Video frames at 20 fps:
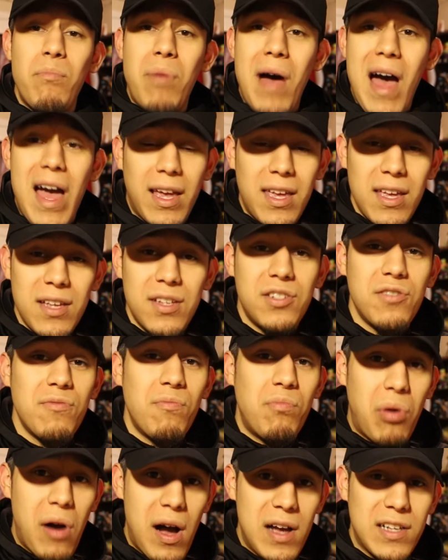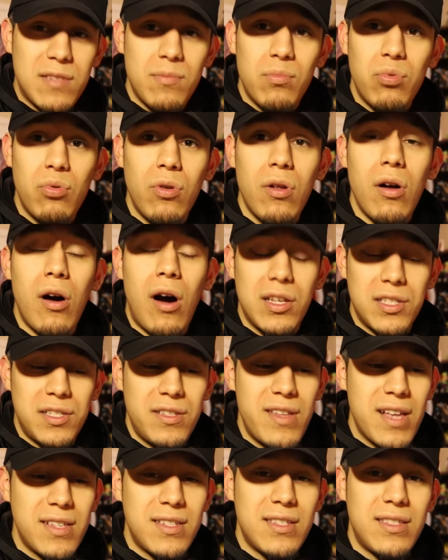package possible
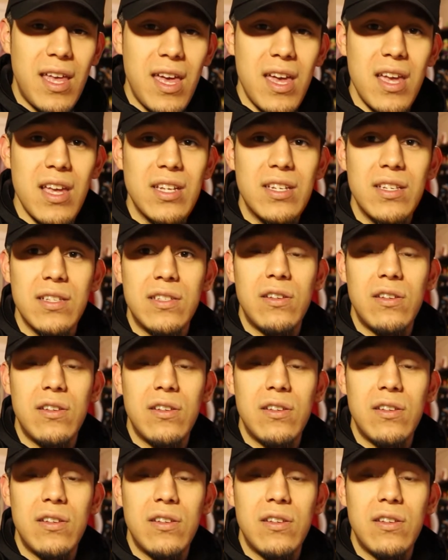onto that stage.